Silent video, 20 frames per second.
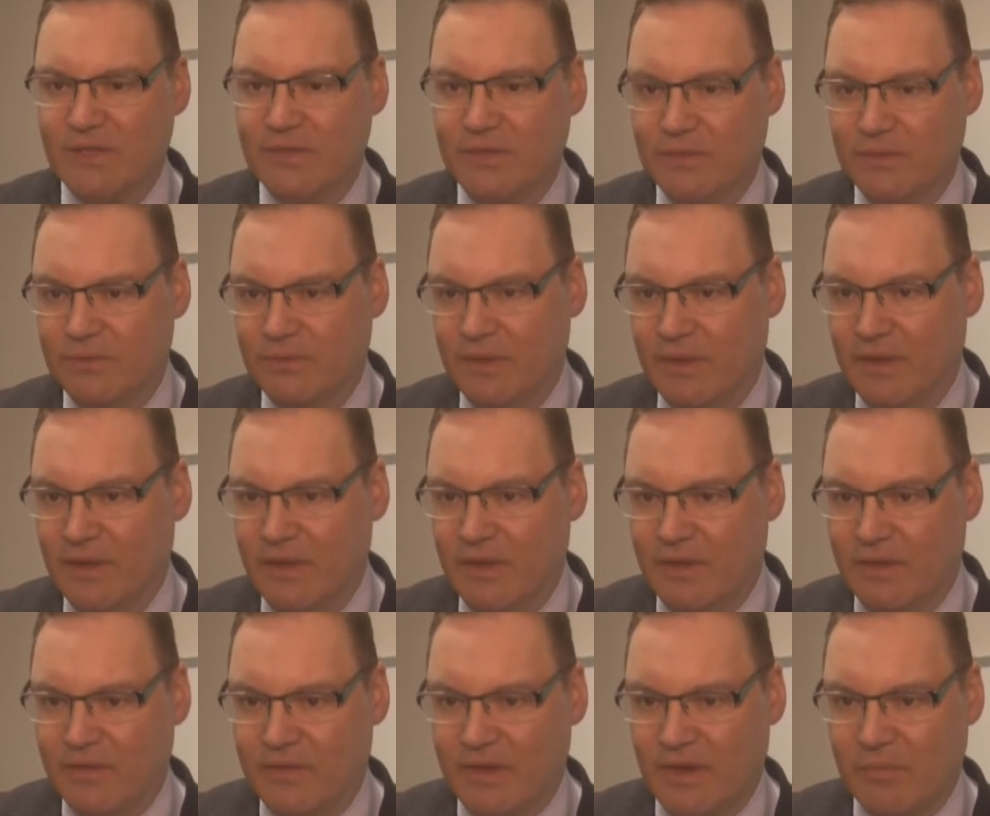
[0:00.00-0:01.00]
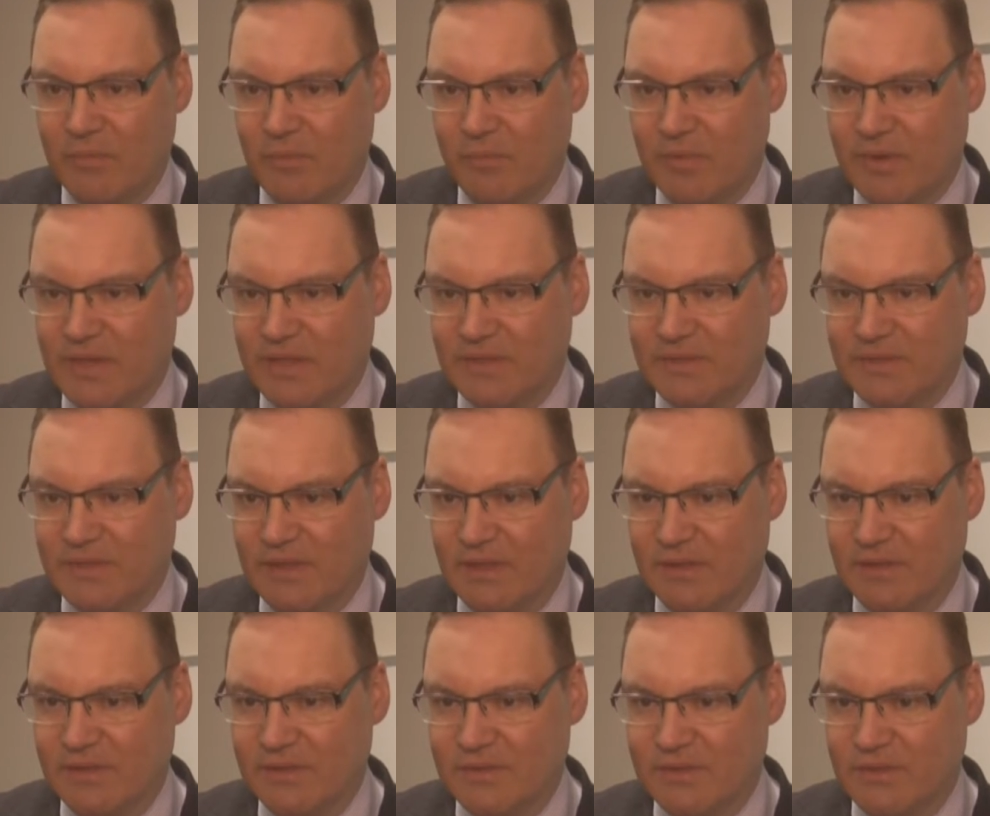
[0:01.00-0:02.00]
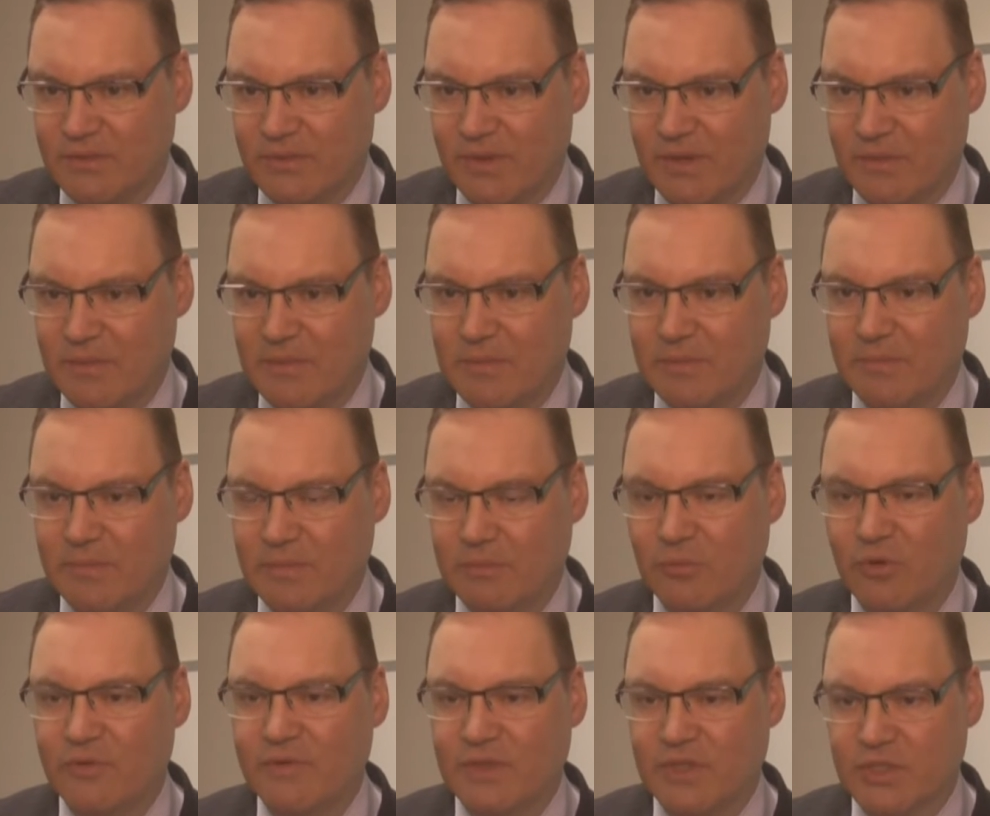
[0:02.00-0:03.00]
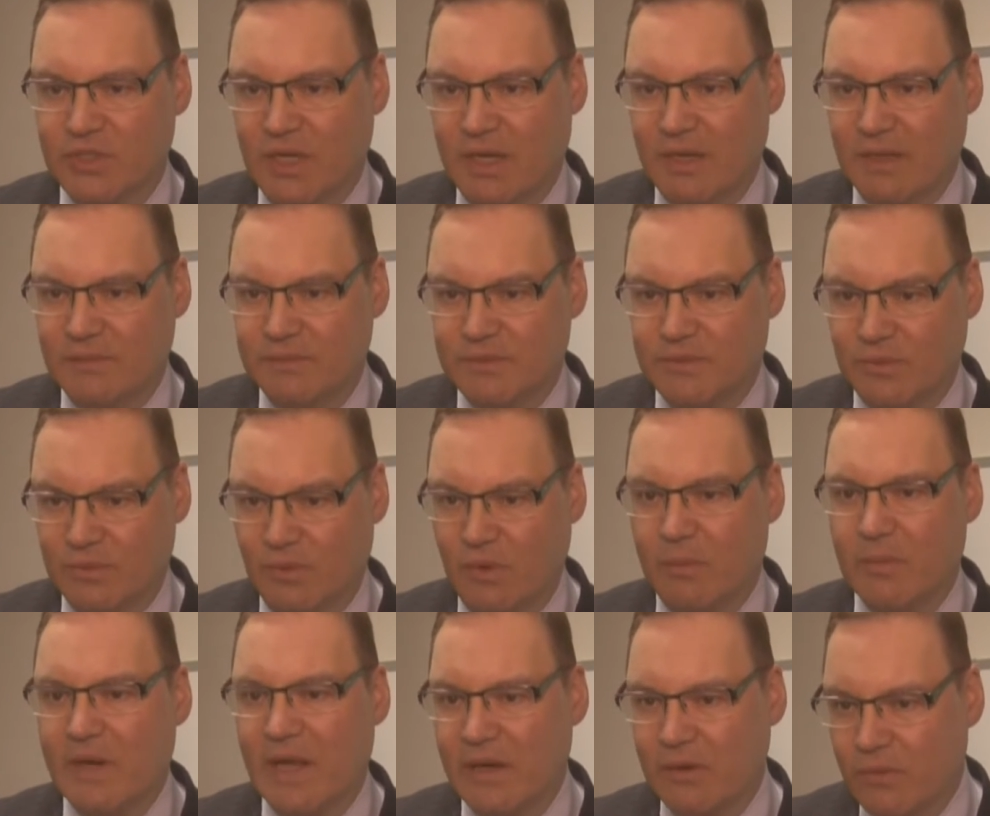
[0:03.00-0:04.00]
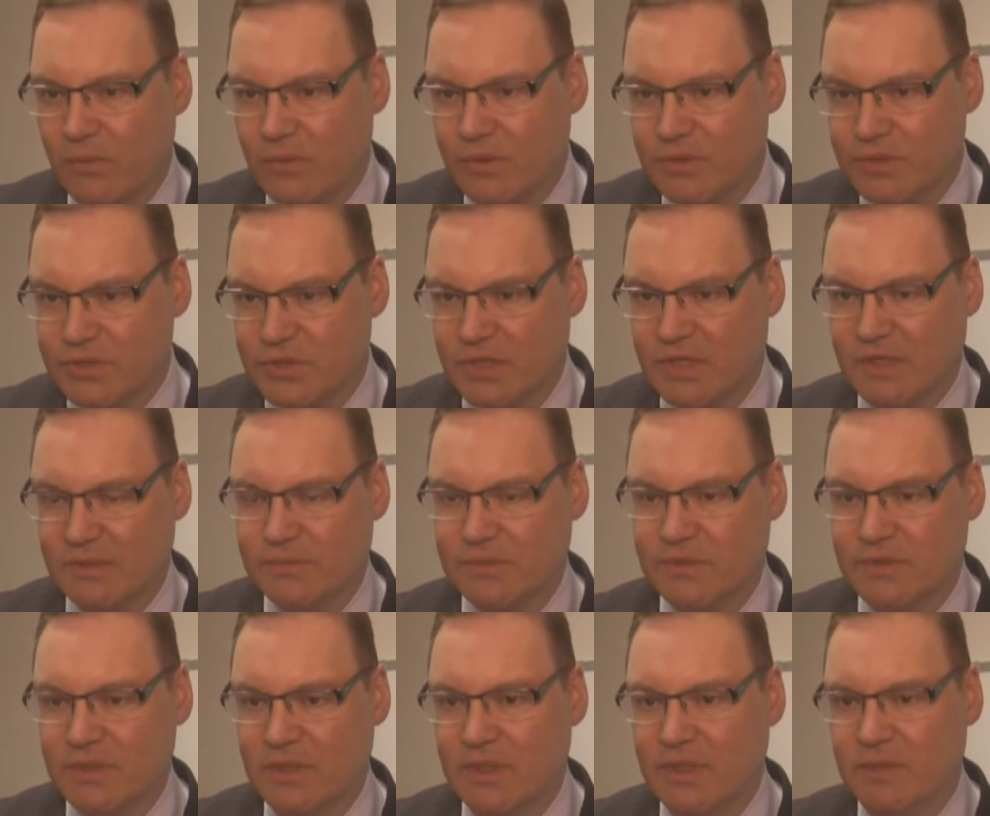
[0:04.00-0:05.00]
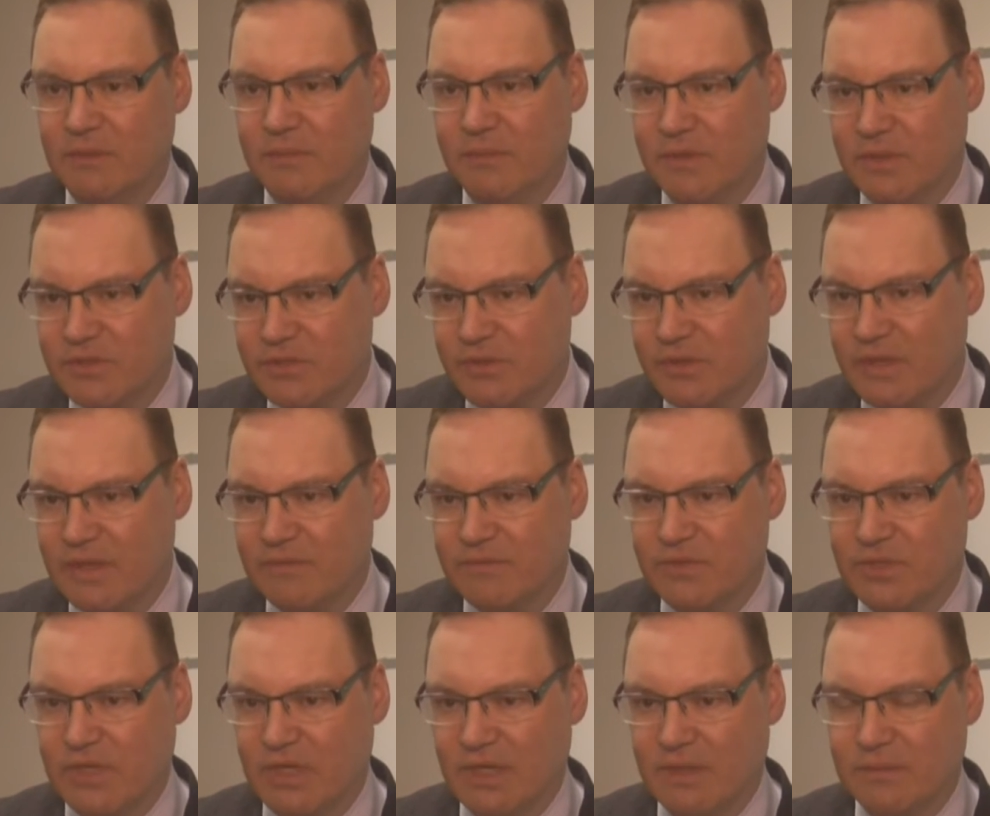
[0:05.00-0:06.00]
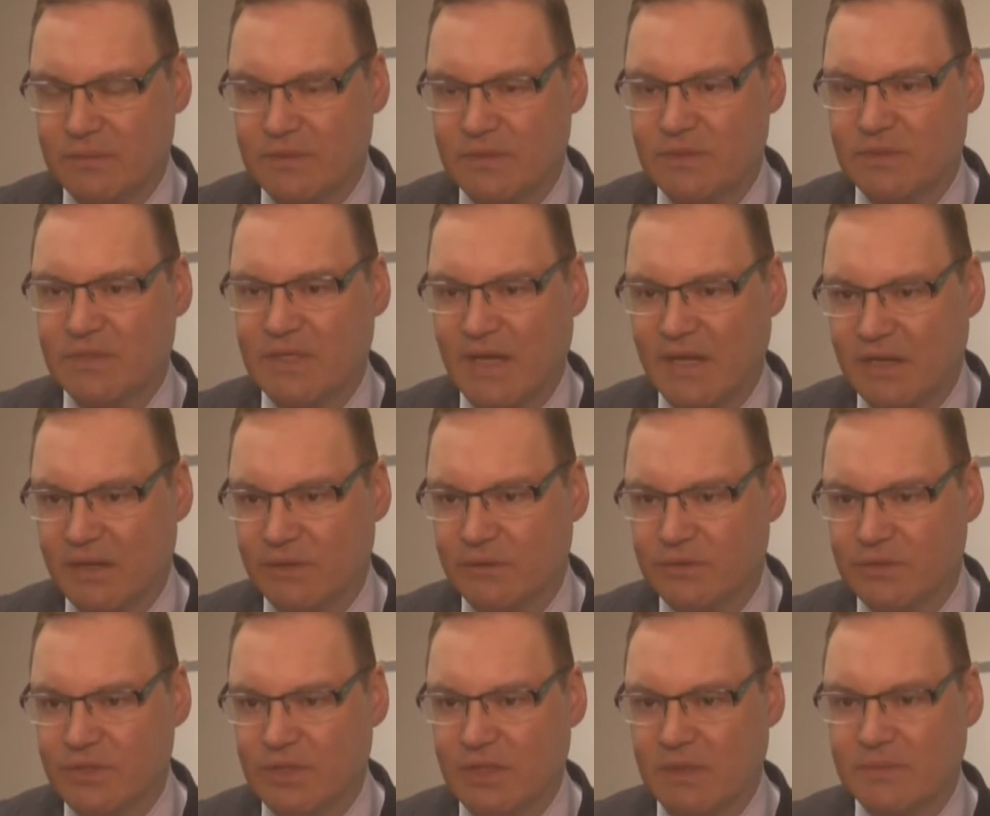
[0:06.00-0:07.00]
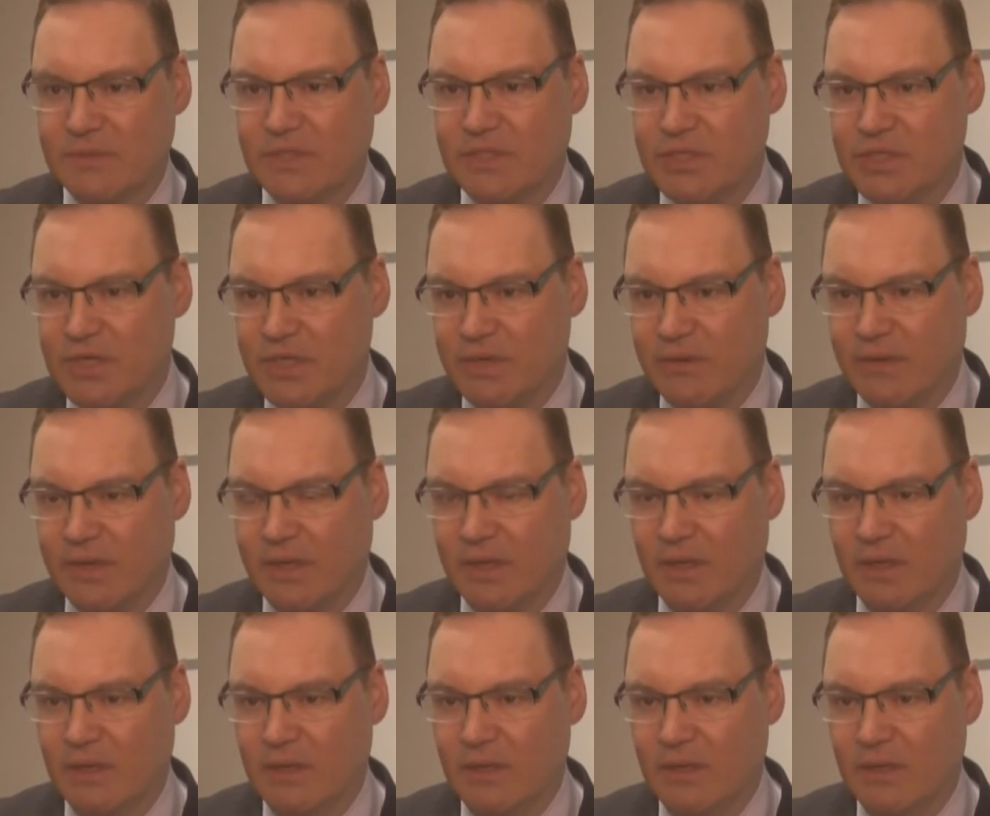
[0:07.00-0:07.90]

to the Upper Peninsula, and so we're going to be moving jobs, corporate headquarter jobs, administrative jobs, technical jobs, engineering,